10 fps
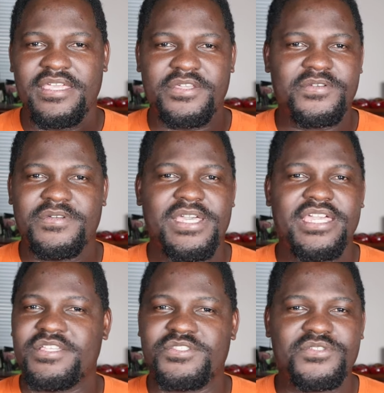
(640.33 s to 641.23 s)
You know,
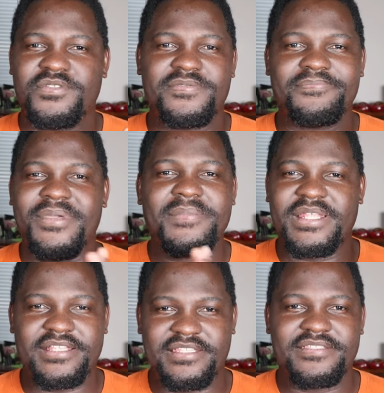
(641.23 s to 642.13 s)
it's not
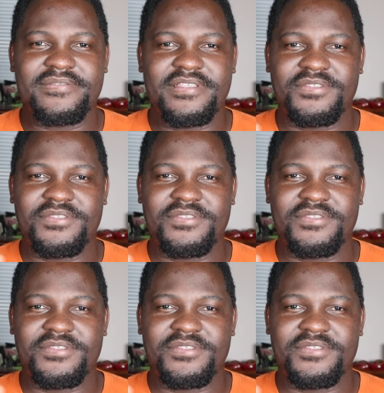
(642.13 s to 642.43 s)
permanent.